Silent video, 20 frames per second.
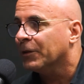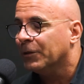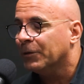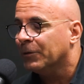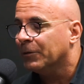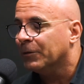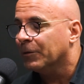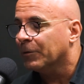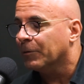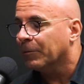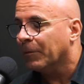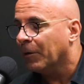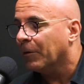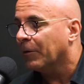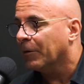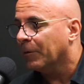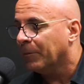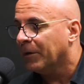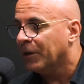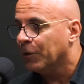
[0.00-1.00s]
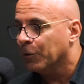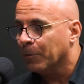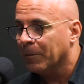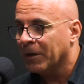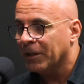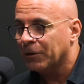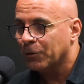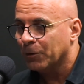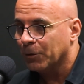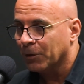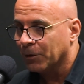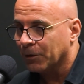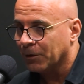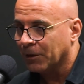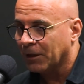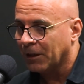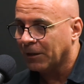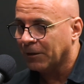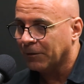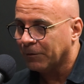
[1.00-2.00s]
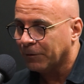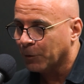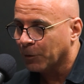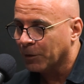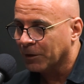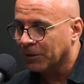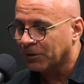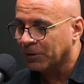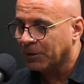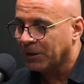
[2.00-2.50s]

you or be your mentor for it.